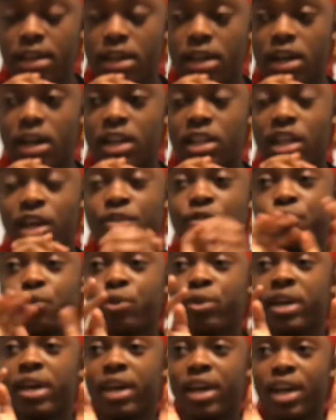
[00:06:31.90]
And I feel
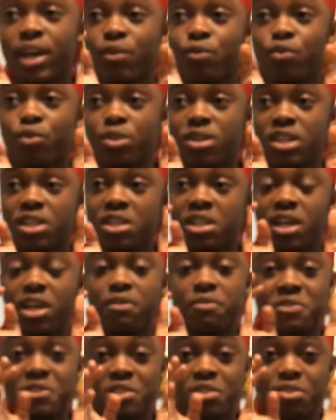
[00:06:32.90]
like everyone in
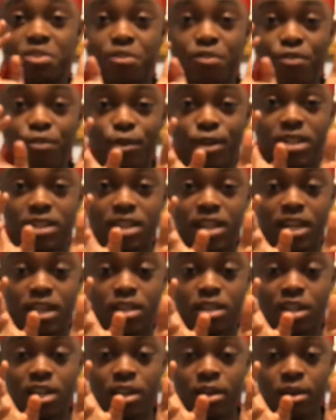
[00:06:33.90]
life needs a friend like
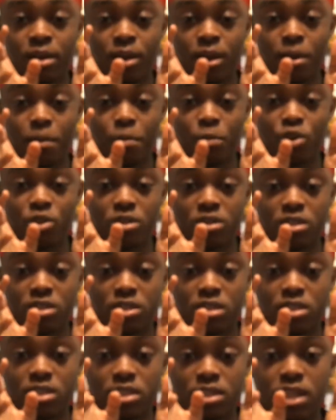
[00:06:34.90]
that, because
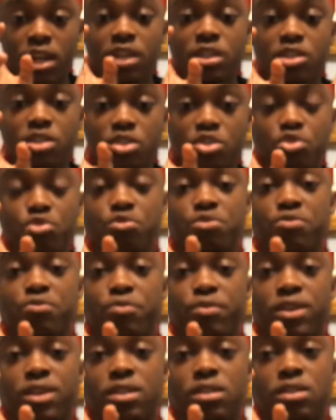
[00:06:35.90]
that's a true
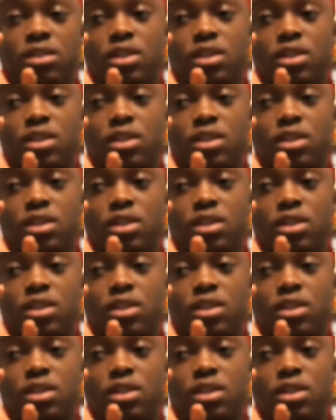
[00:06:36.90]
friend.